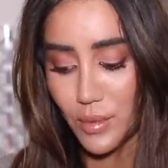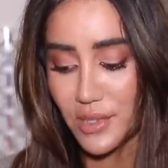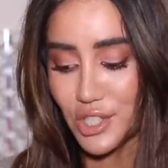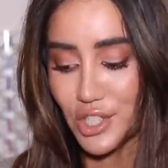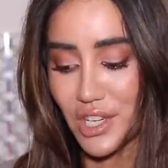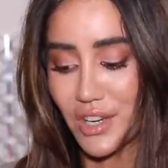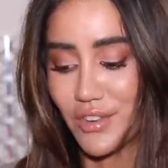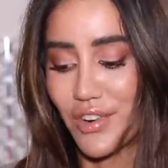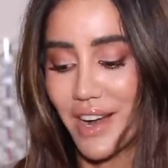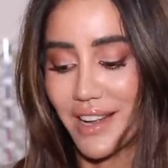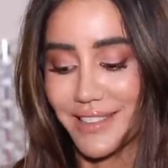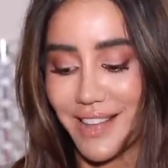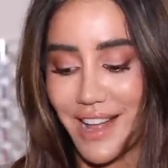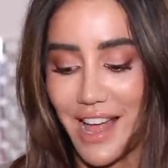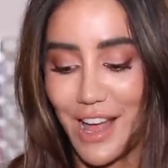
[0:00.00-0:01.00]
machine
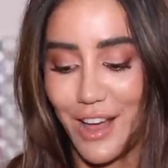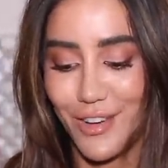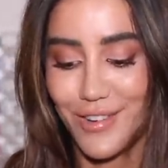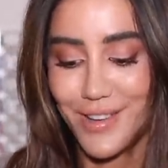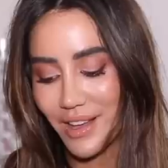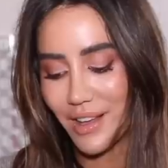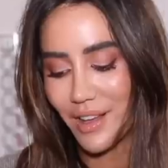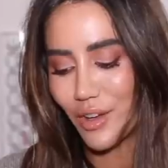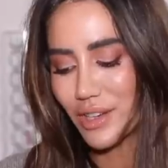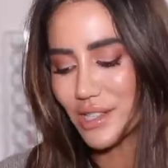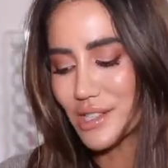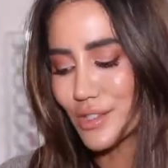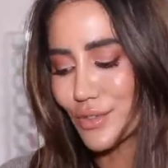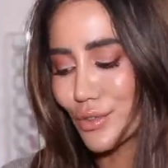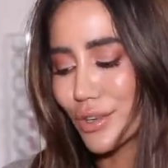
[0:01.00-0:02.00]
right now. Oh,
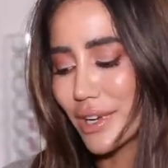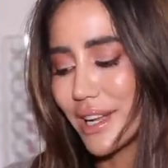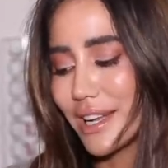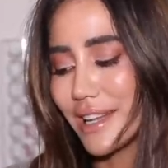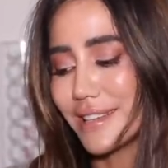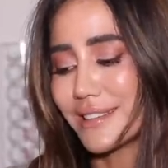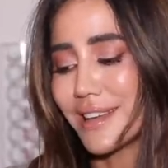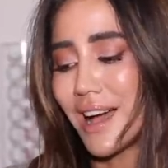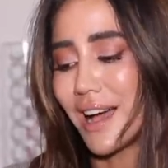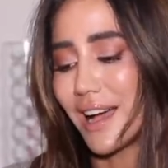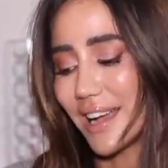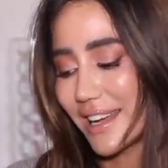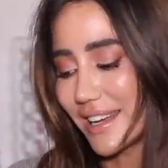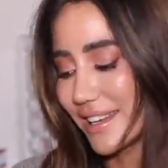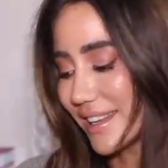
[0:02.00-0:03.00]
it's really
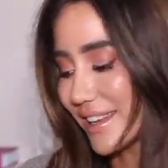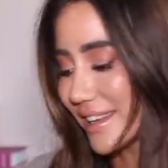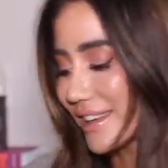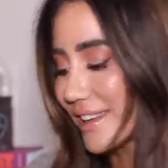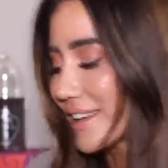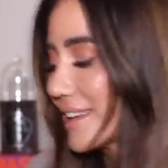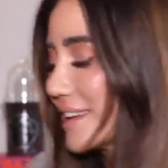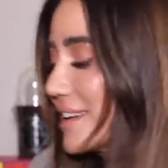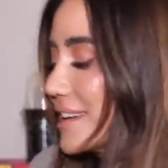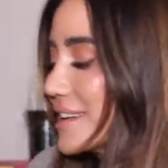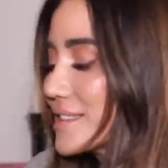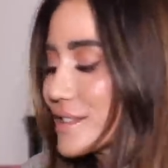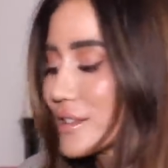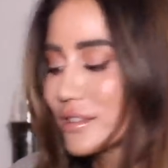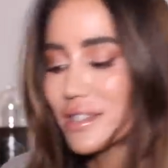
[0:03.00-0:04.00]
tiny.
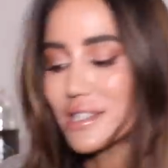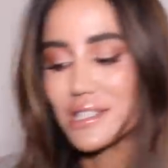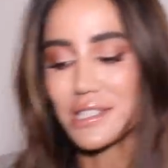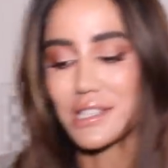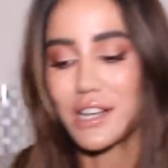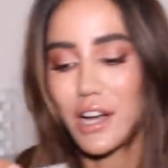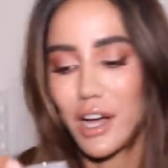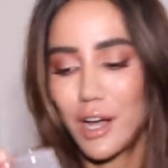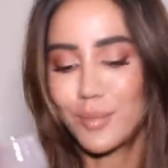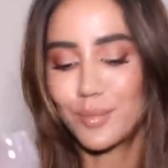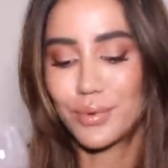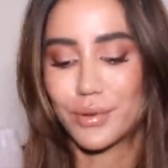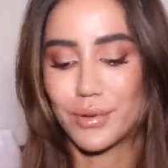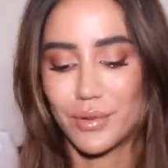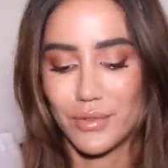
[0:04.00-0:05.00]
So this
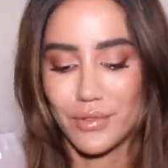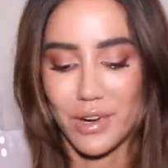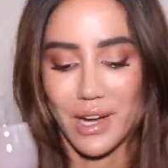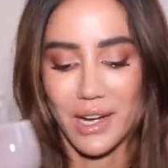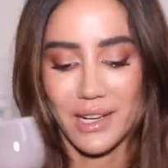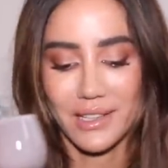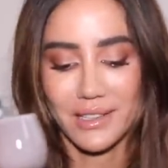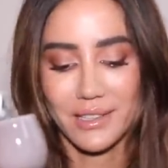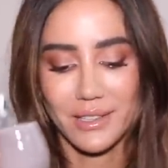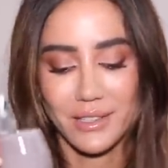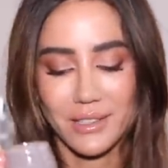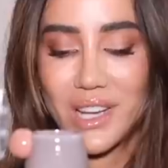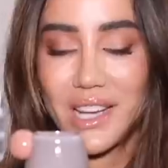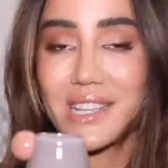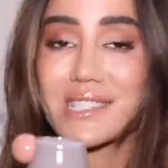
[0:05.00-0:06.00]
cup, right,
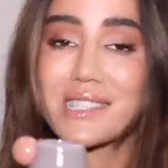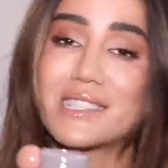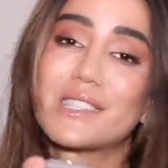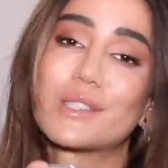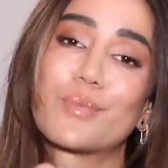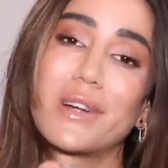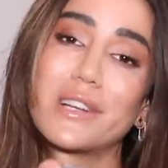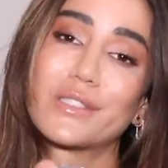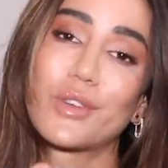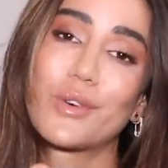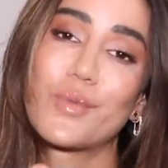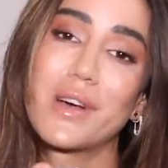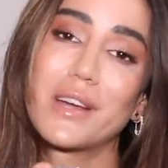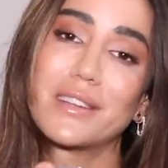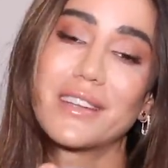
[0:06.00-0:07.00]
is an espresso
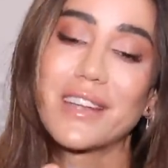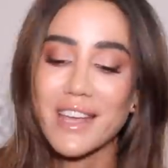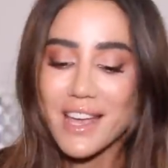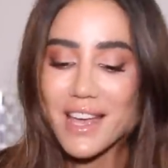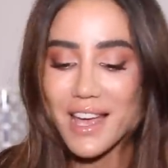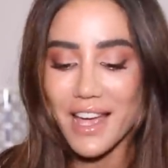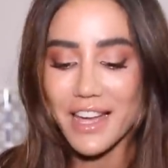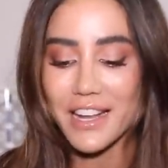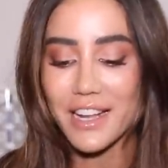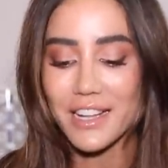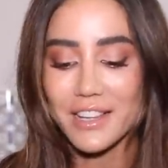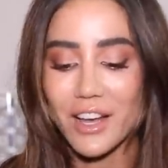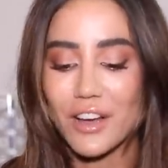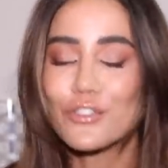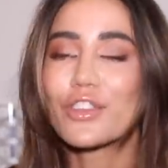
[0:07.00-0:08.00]
one. And I
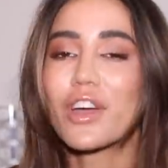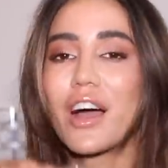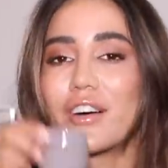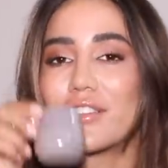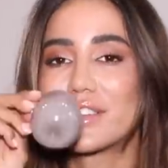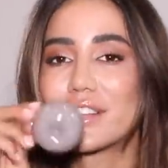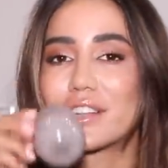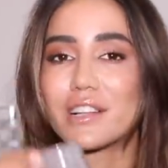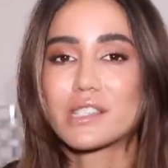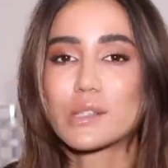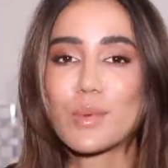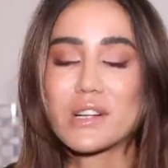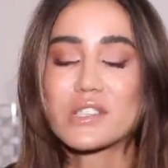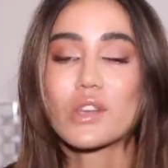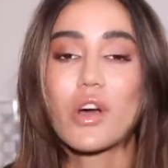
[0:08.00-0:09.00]
love to have a little
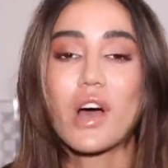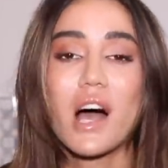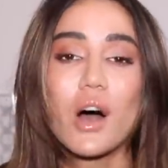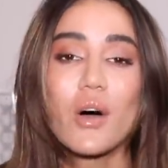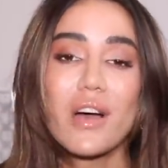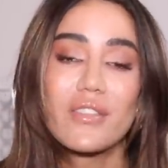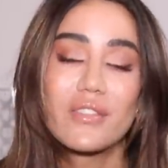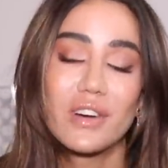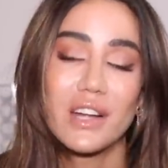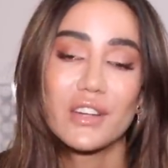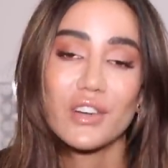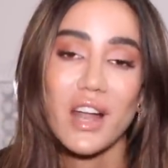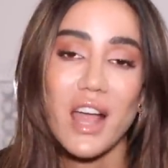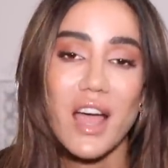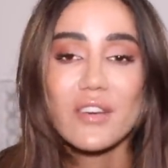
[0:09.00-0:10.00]
espresso. However, I
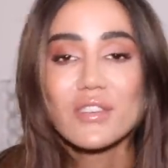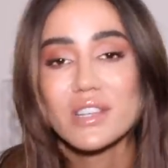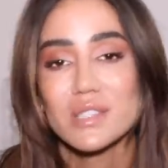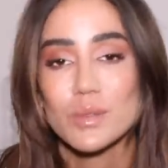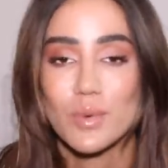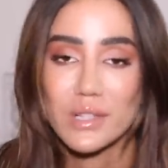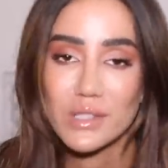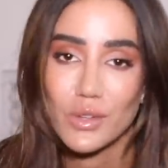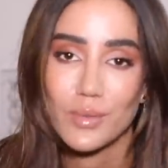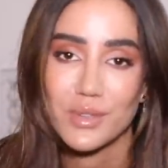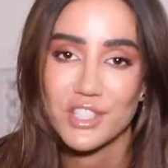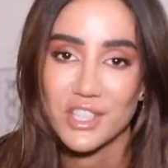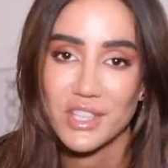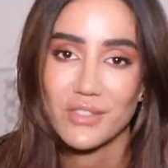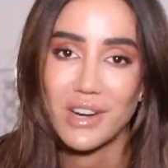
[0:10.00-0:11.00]
don't have an espresso
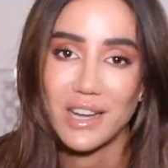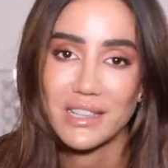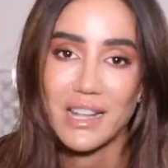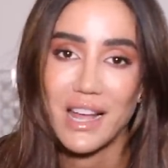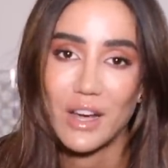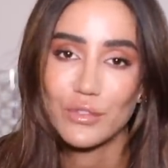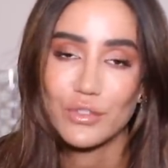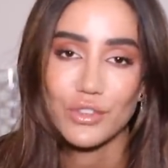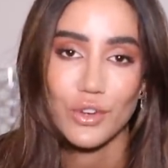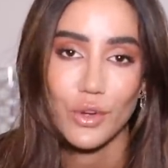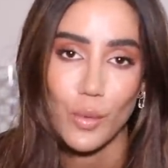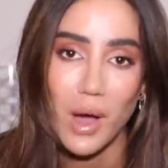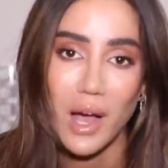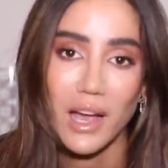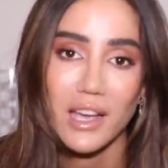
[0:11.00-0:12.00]
machine right now. Do you know
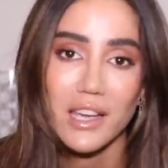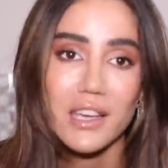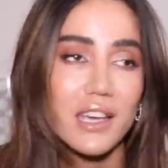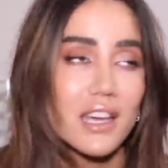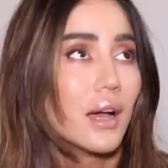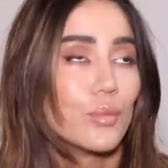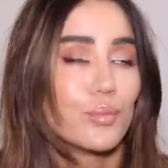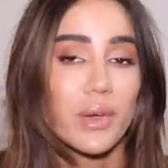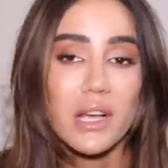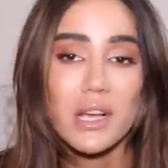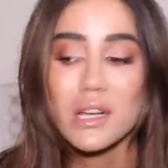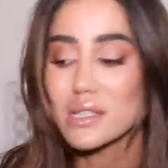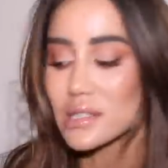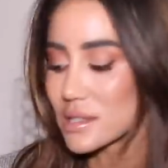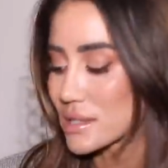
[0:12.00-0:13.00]
why?
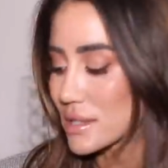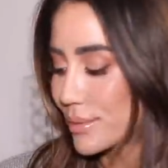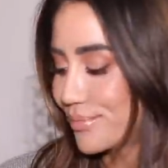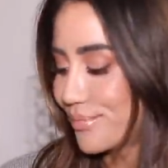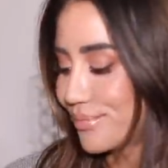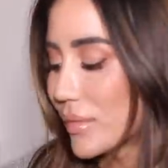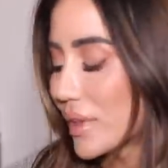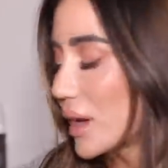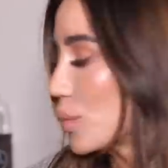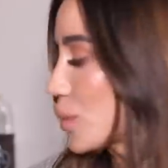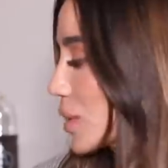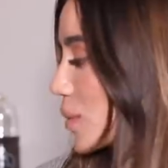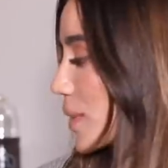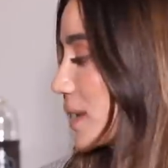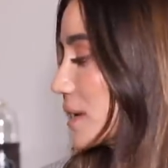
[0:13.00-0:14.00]
Because
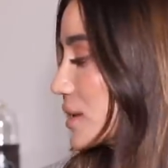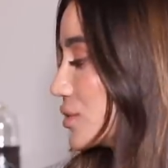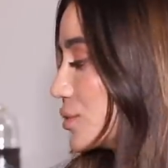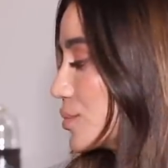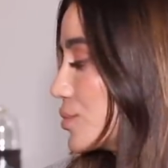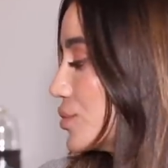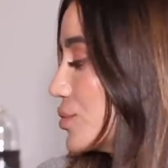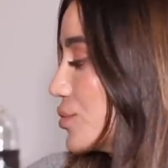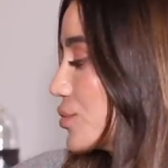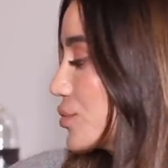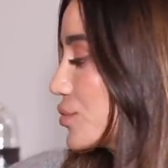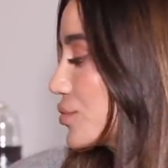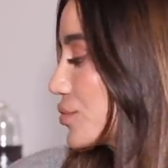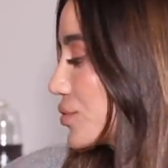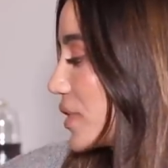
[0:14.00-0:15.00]
we're waiting to
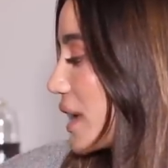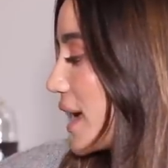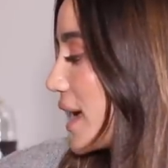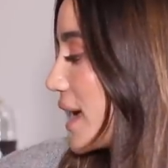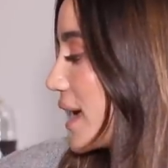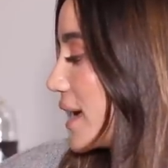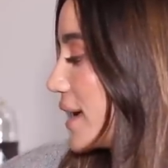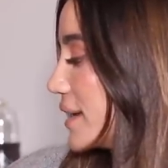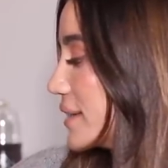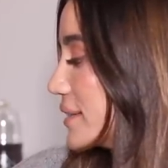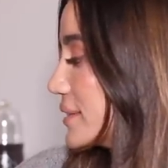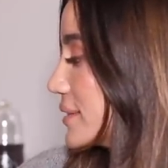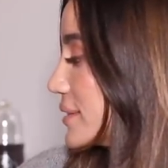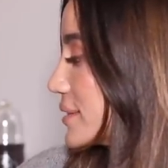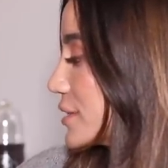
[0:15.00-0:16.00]
move
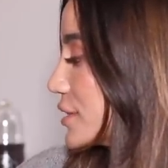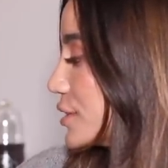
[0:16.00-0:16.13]
and